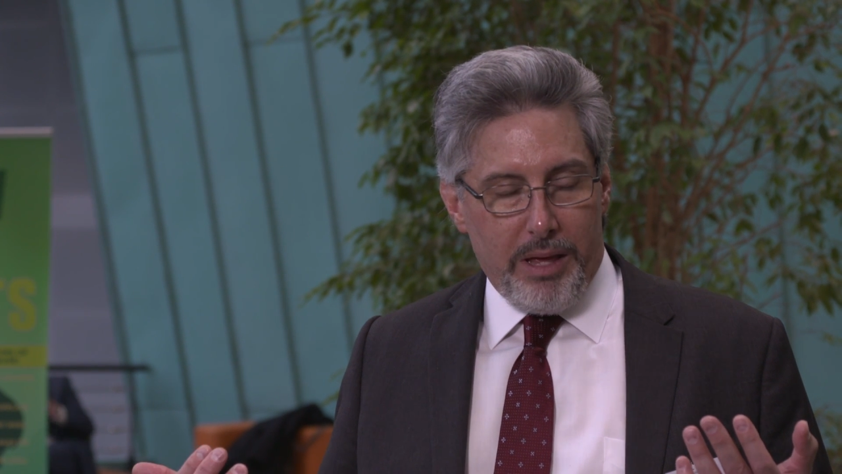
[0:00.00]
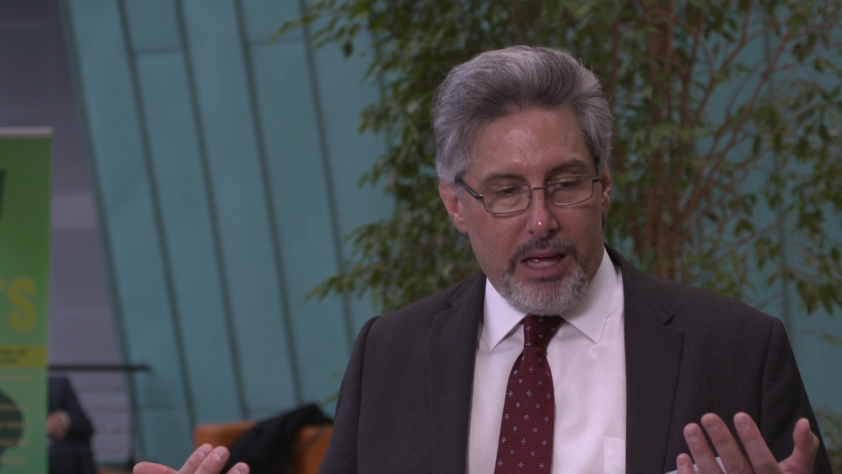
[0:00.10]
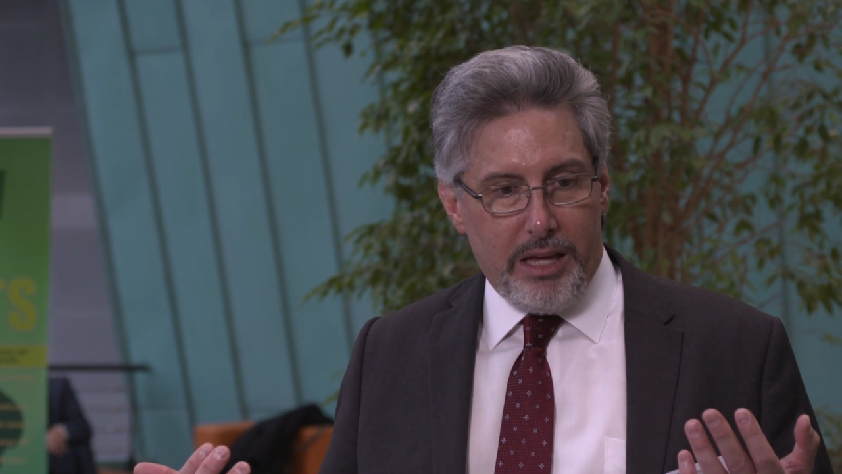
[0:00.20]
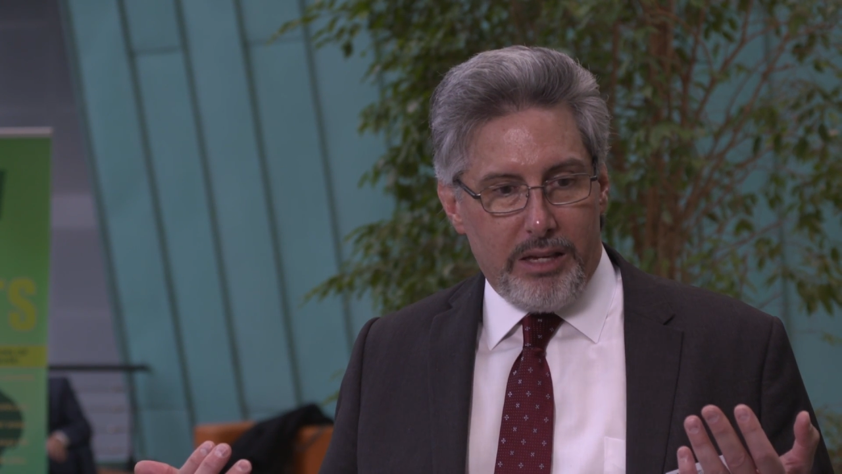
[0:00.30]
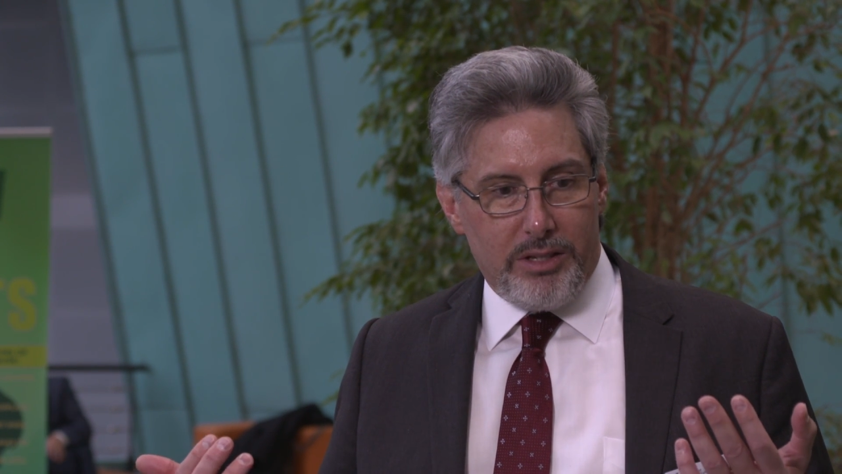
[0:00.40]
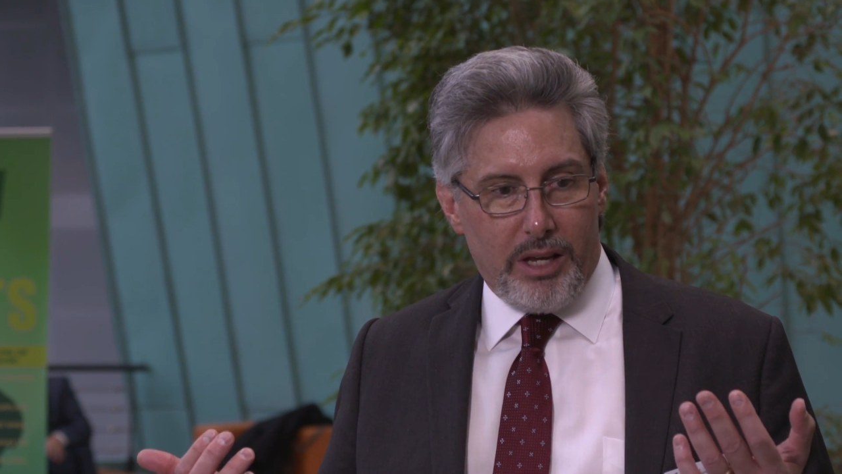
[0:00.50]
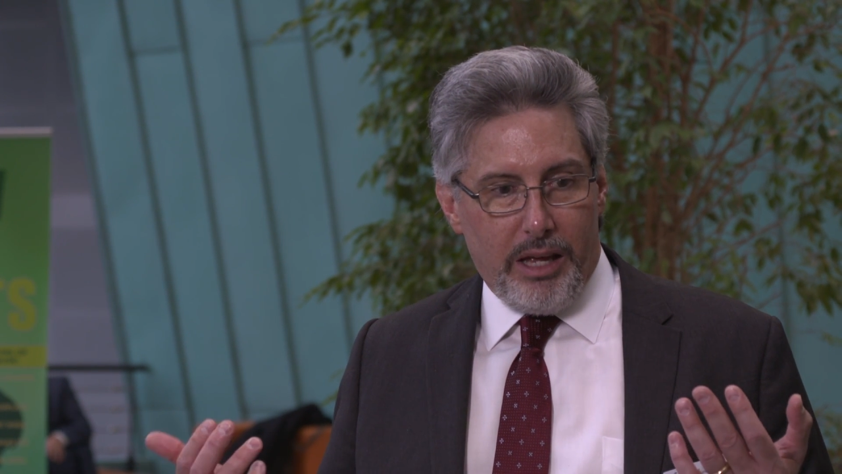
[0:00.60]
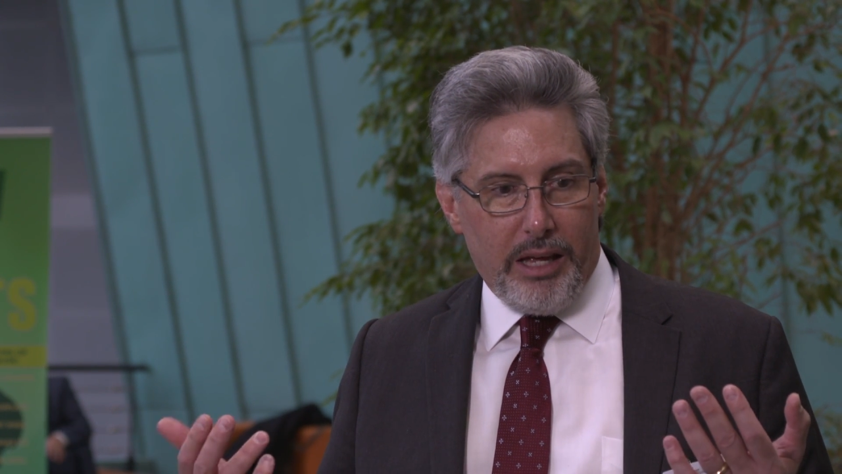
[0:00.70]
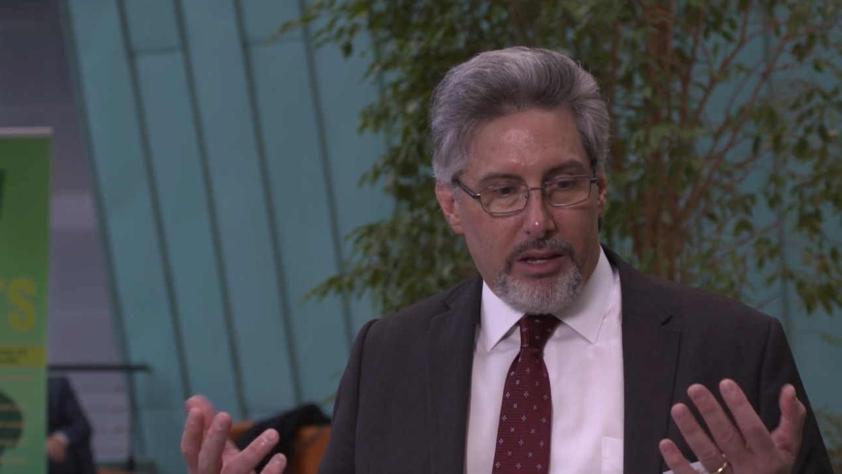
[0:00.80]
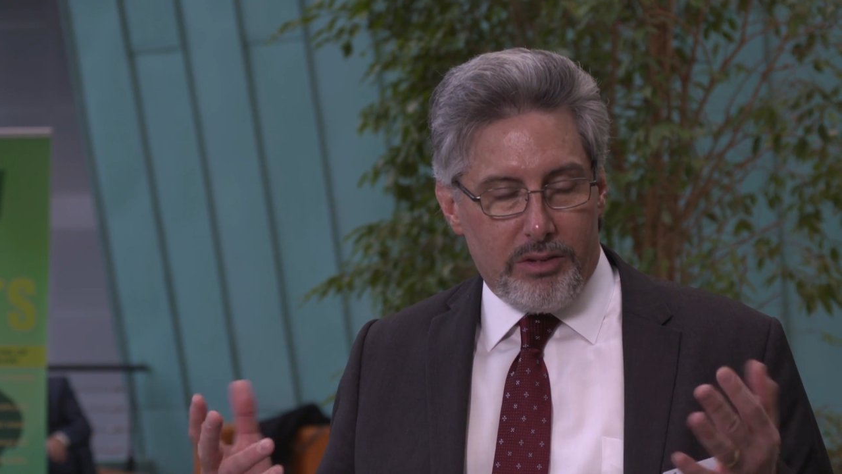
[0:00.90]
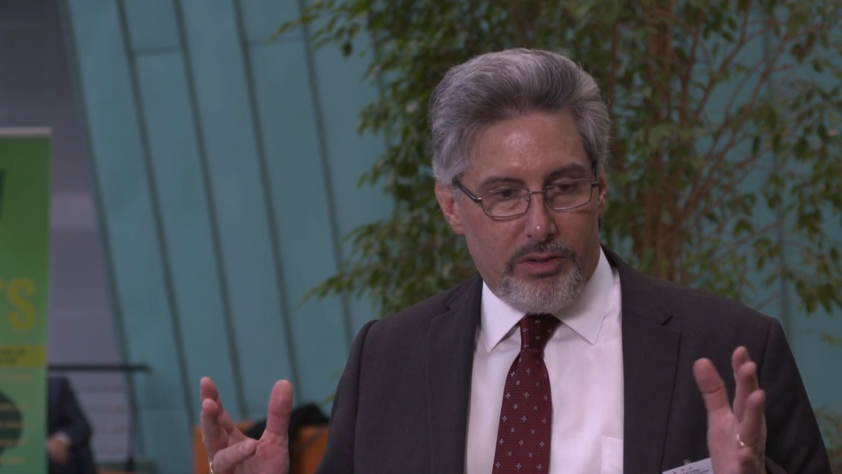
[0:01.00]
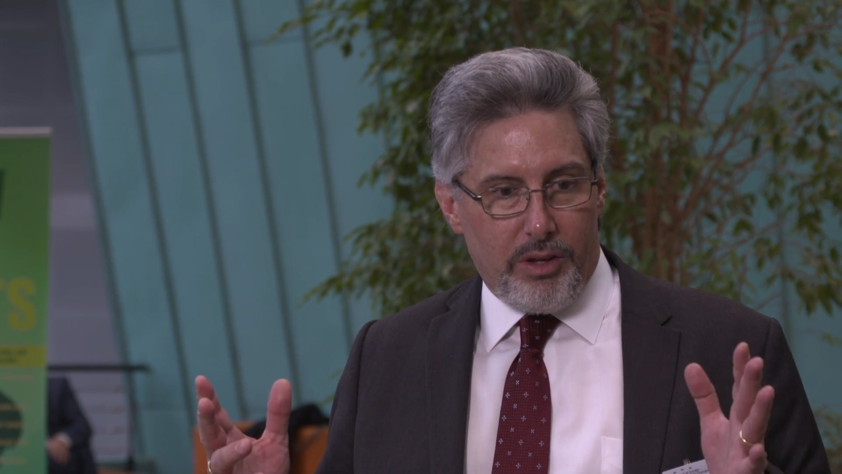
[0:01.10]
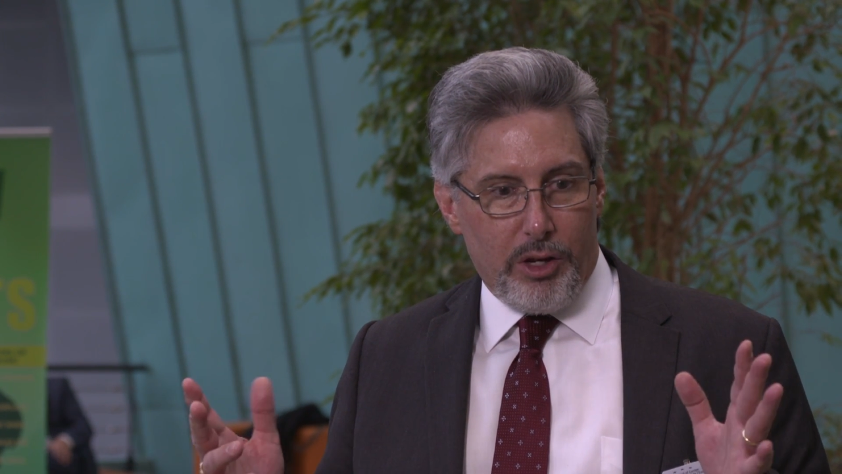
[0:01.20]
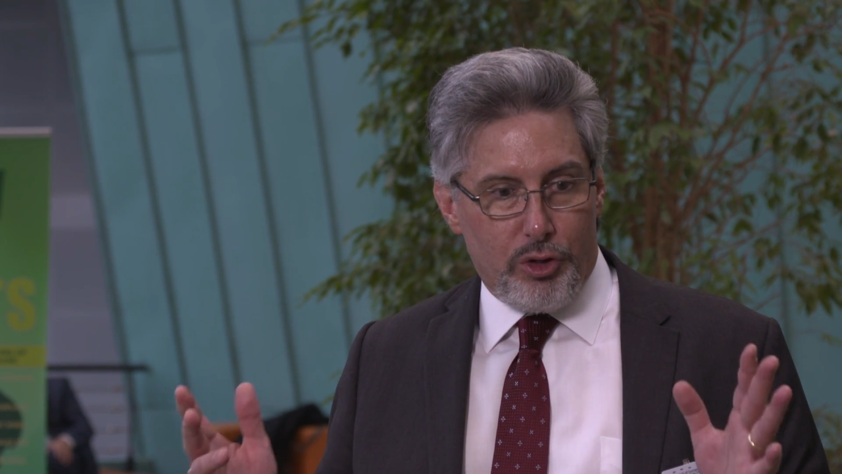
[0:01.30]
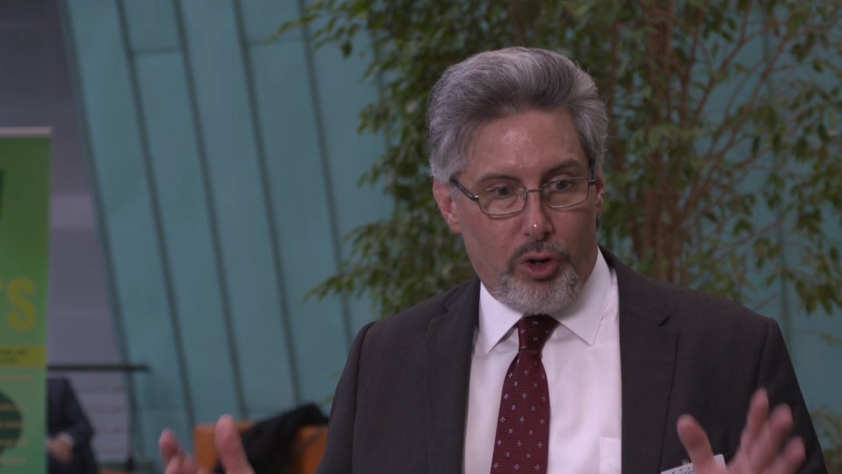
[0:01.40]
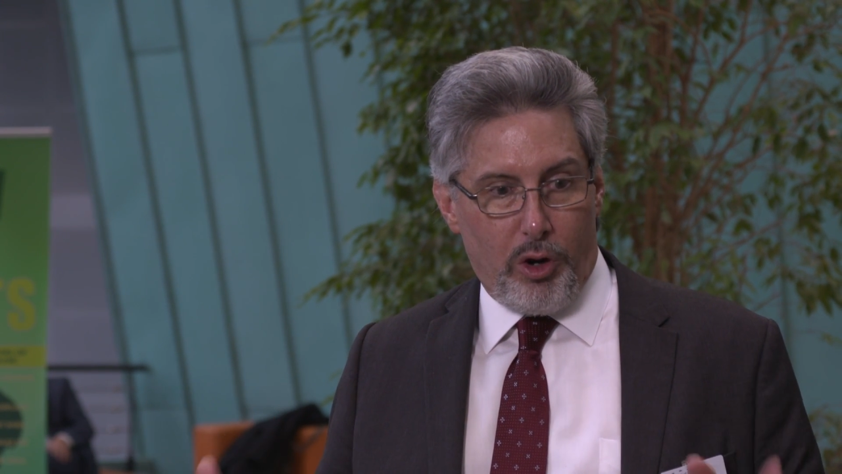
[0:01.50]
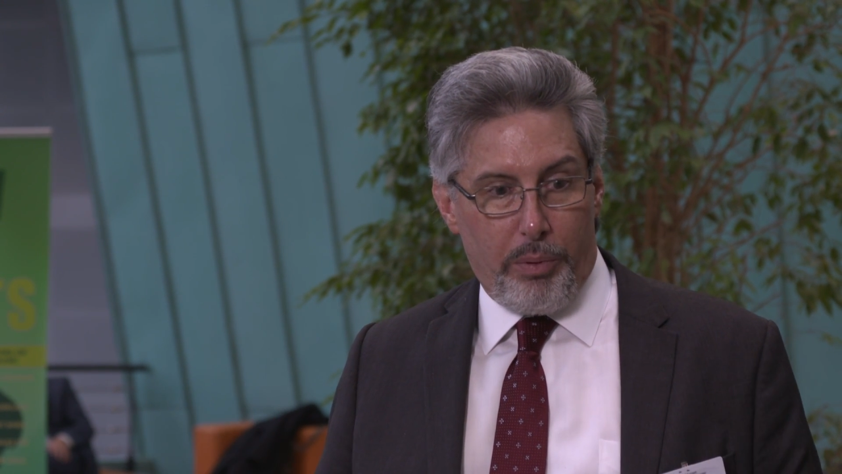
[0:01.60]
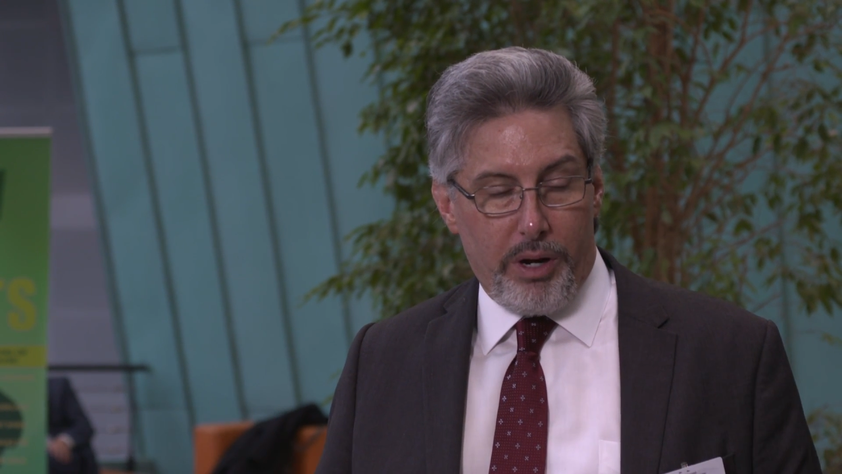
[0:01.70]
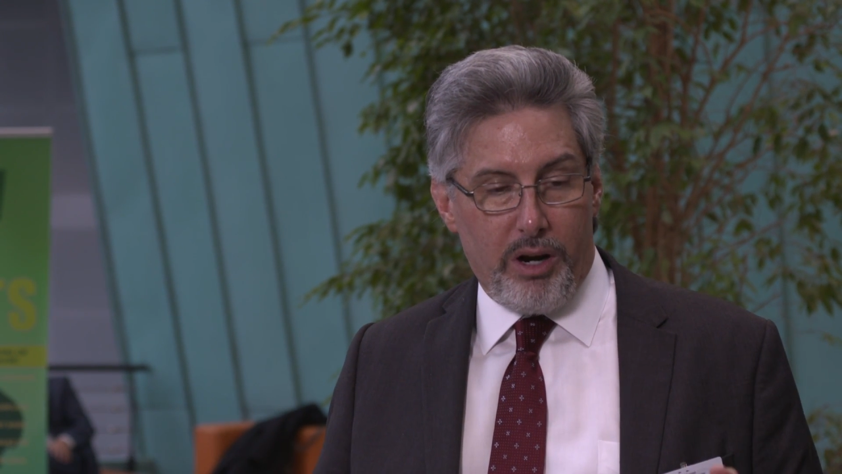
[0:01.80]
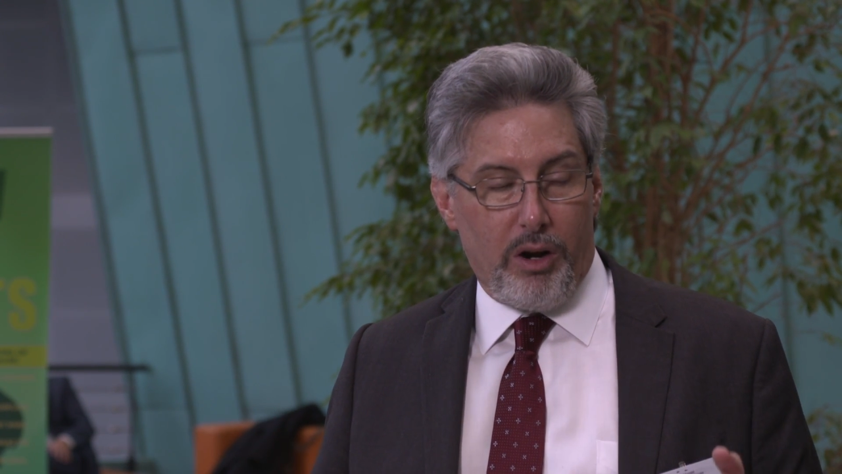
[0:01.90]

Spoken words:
is interpreted